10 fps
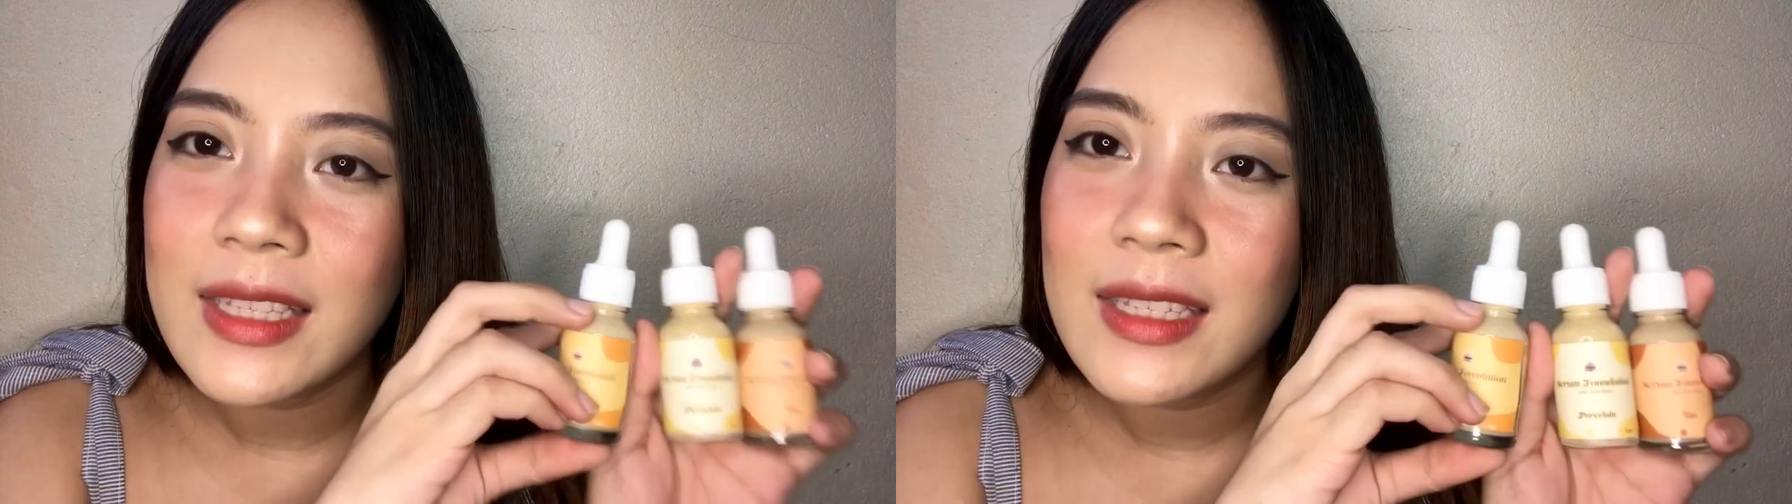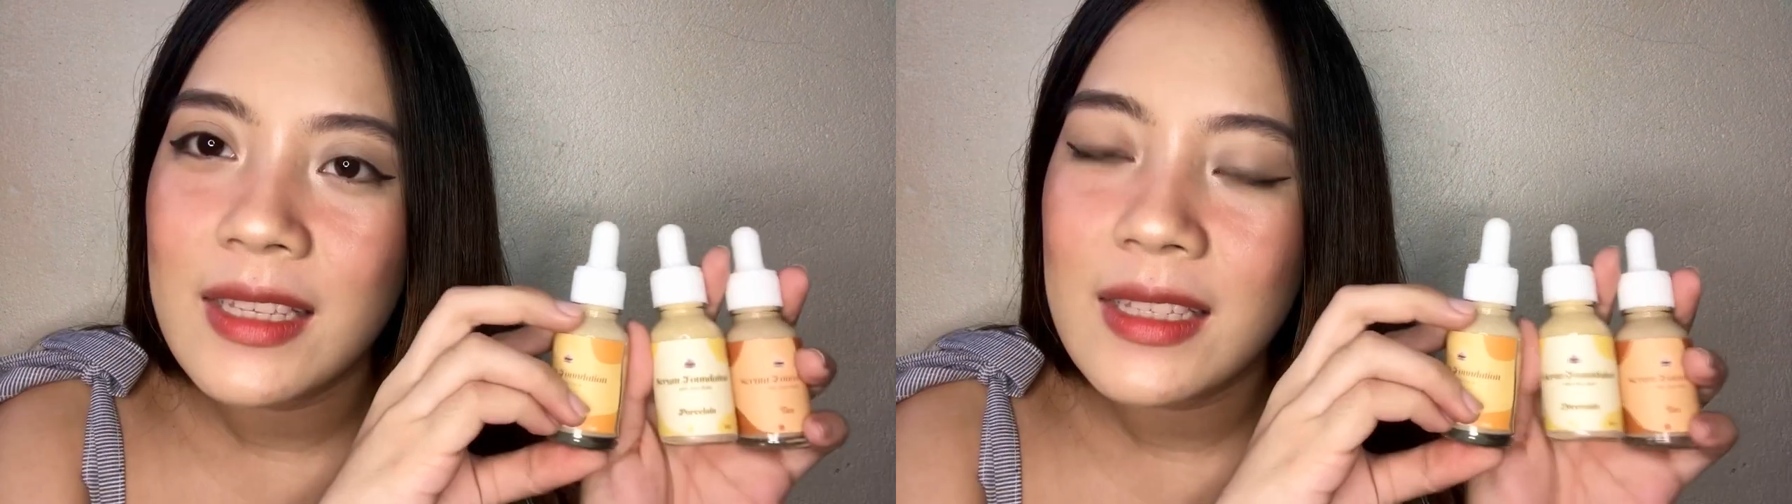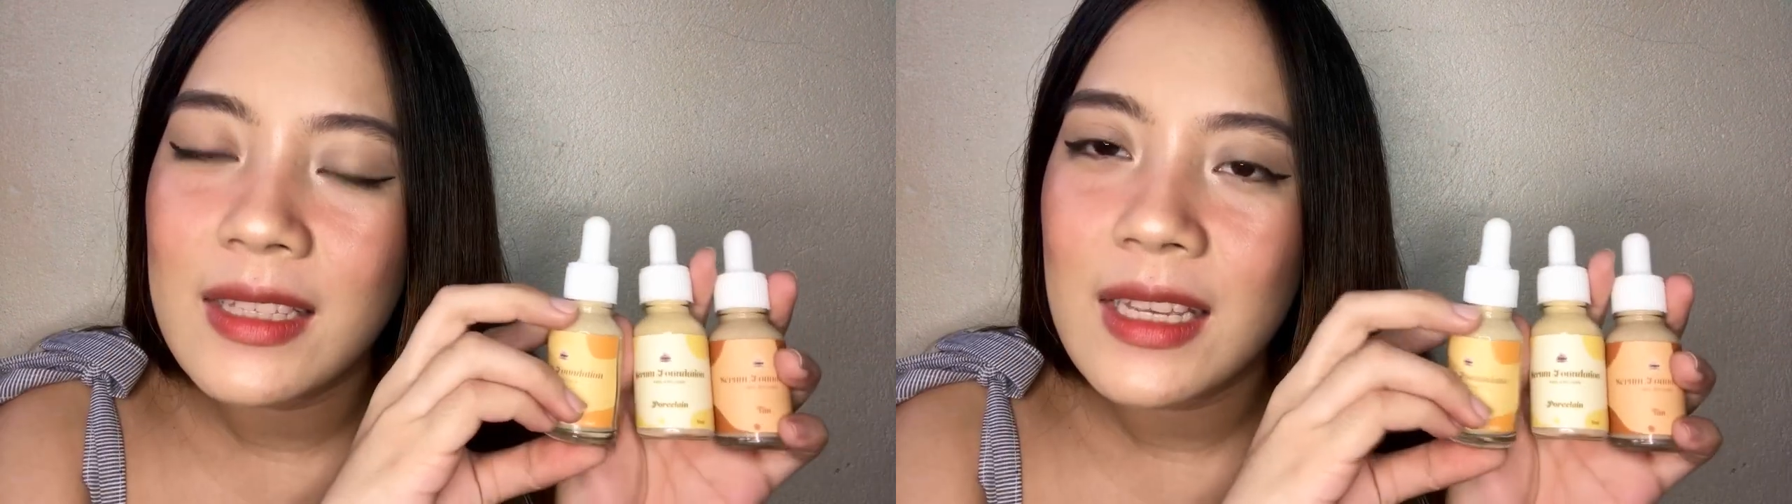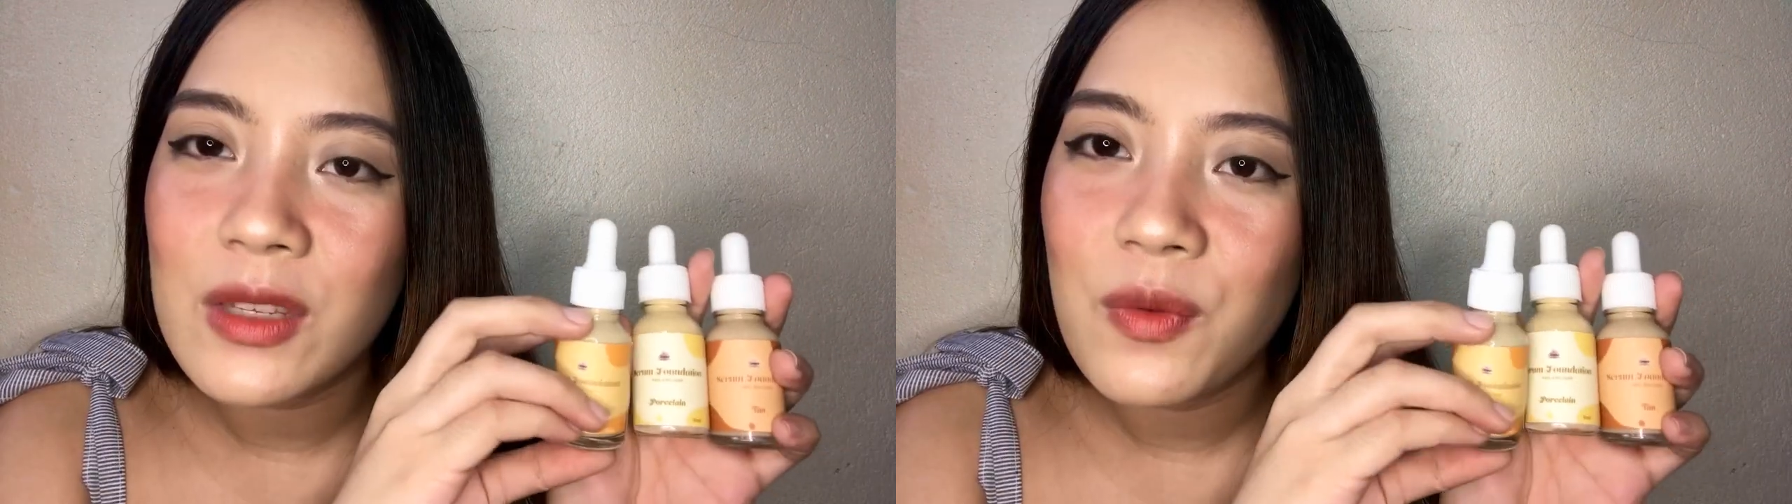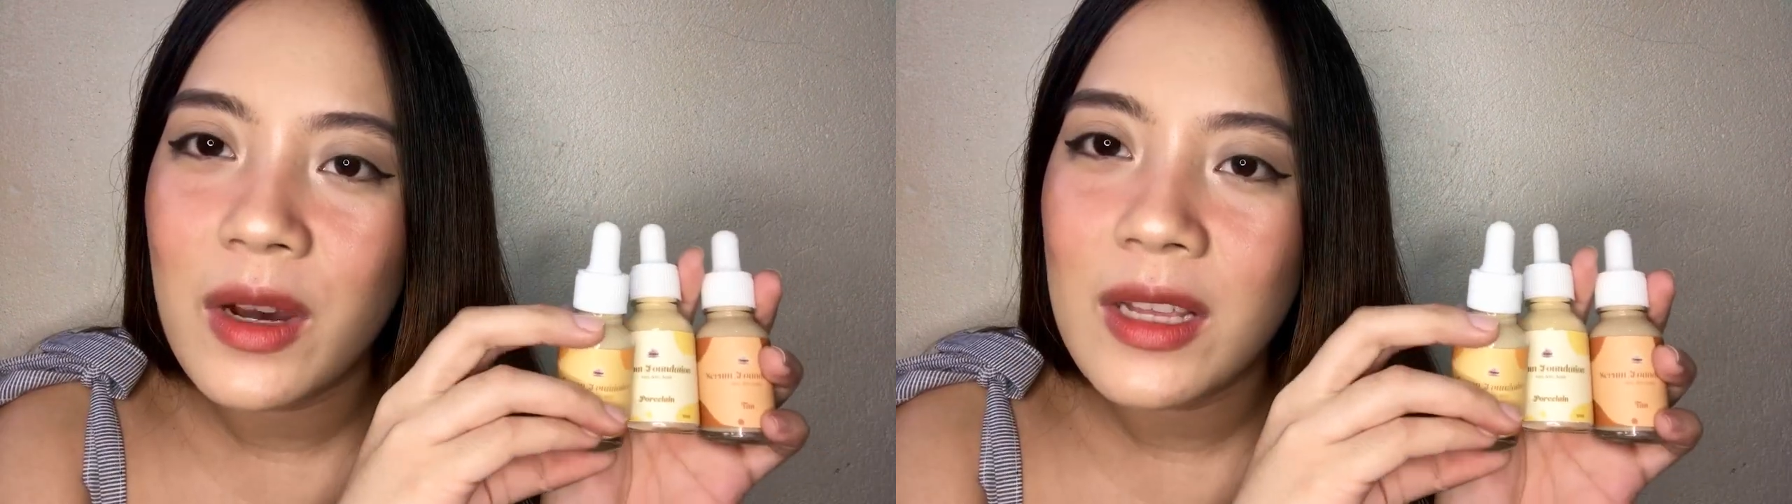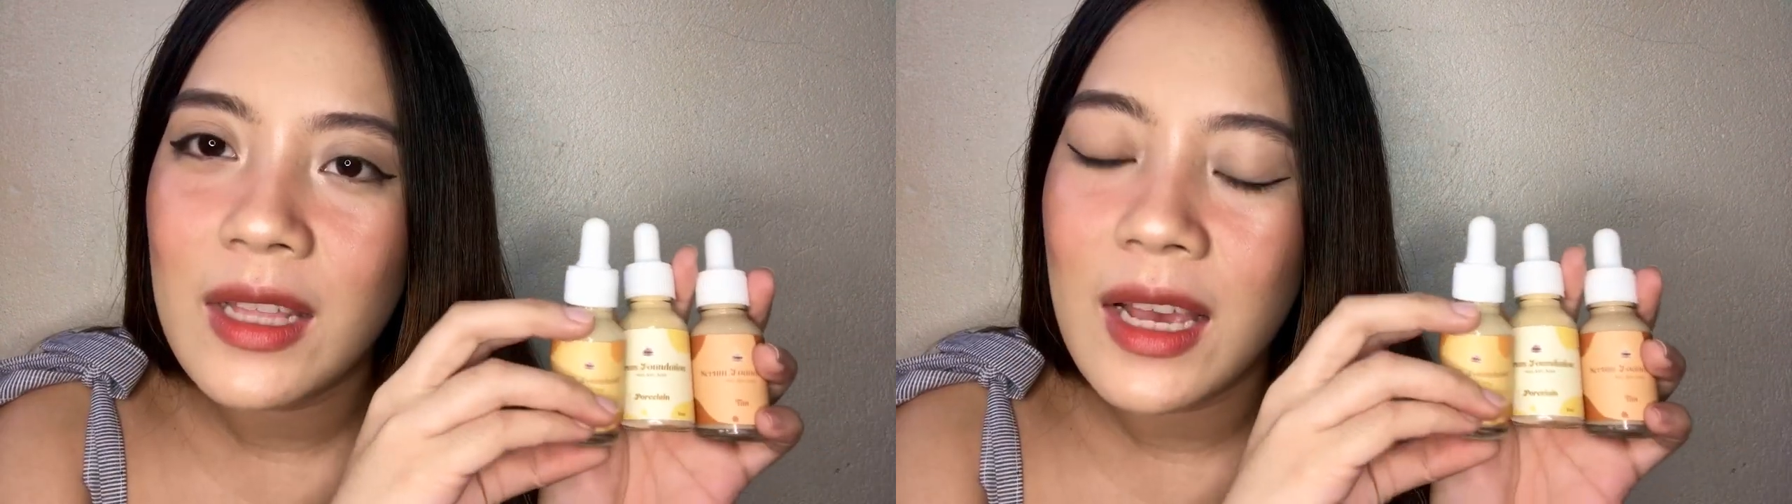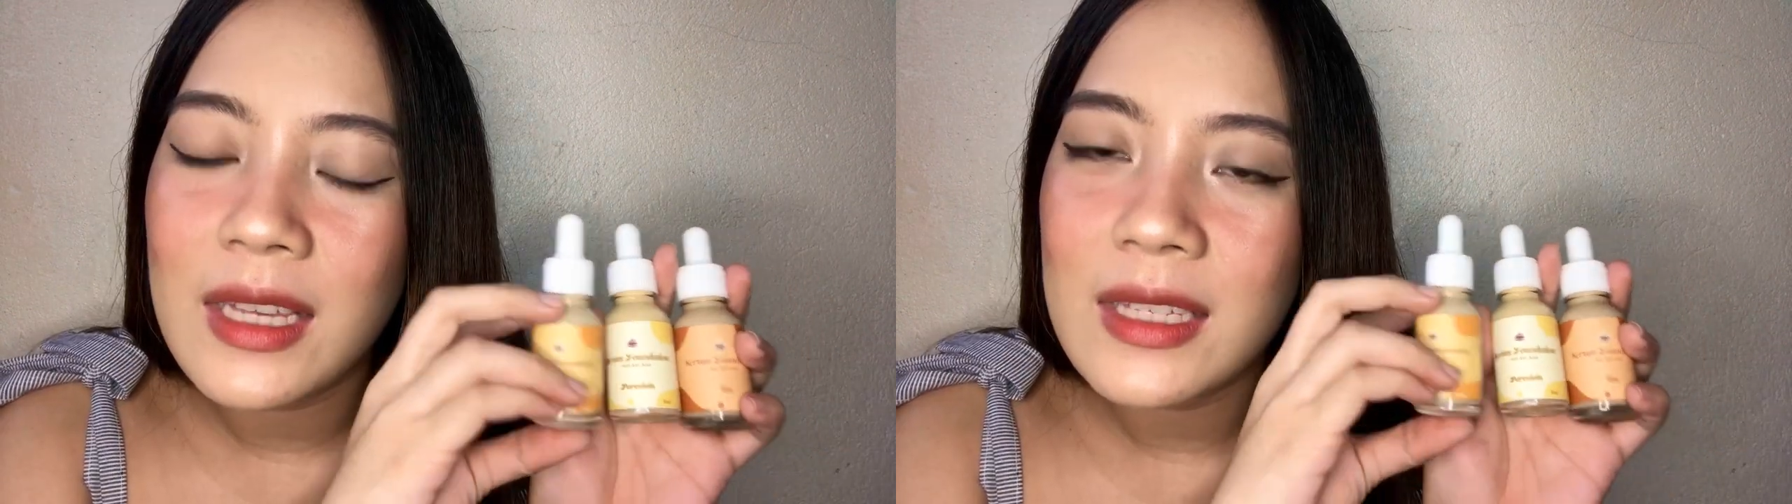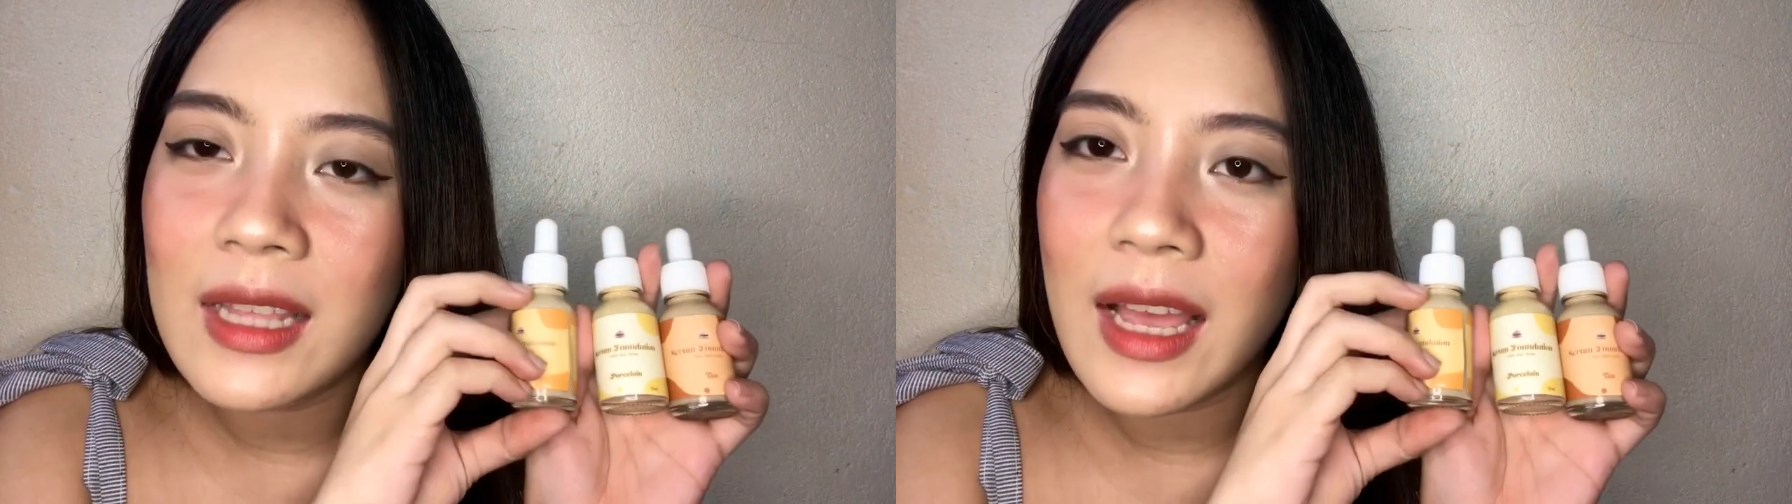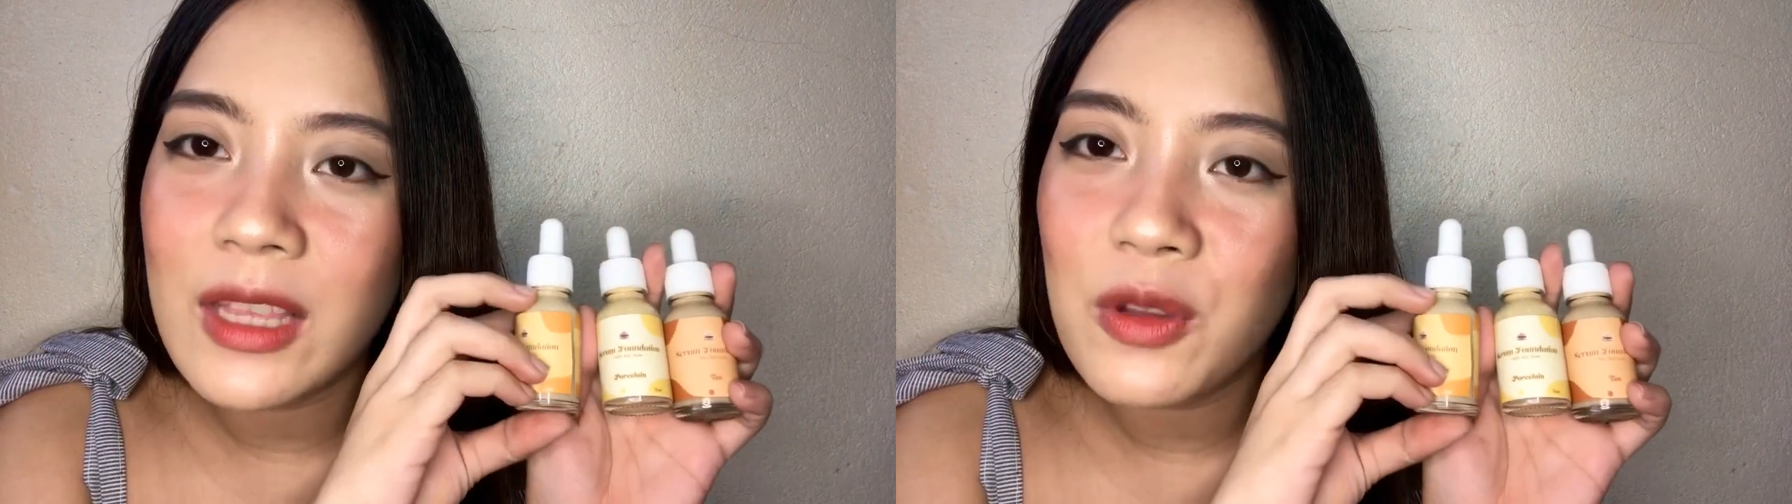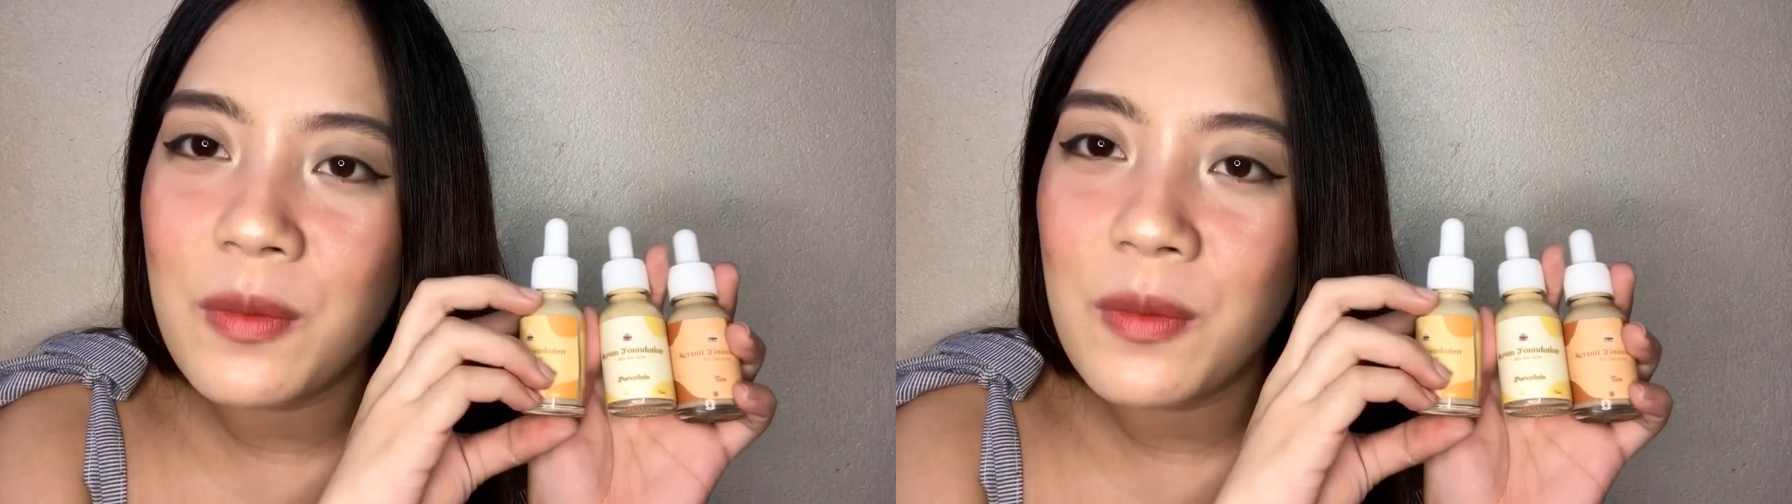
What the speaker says: since this one has light